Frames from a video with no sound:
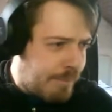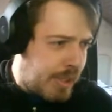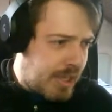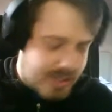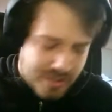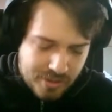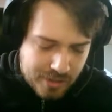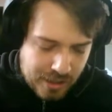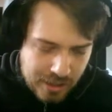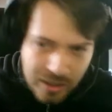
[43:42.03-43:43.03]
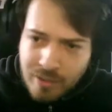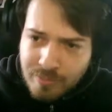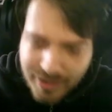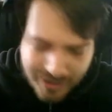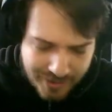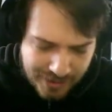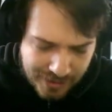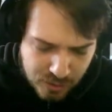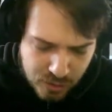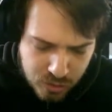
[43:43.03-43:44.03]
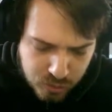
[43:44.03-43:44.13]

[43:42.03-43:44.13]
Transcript: plus single